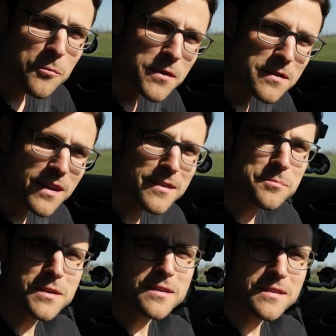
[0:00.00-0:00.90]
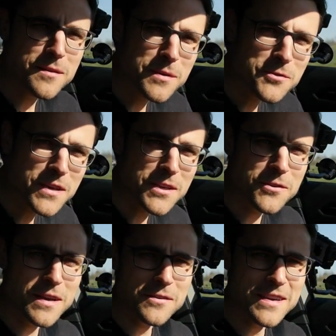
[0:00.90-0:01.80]
with the sun, a little bit tricky
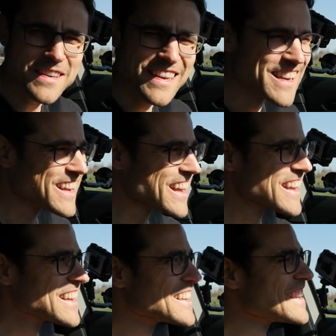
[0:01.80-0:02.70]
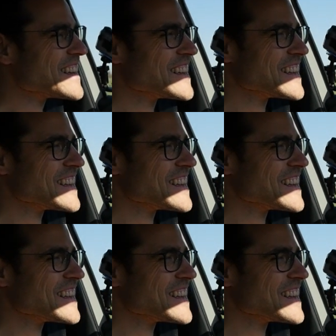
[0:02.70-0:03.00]
today, right?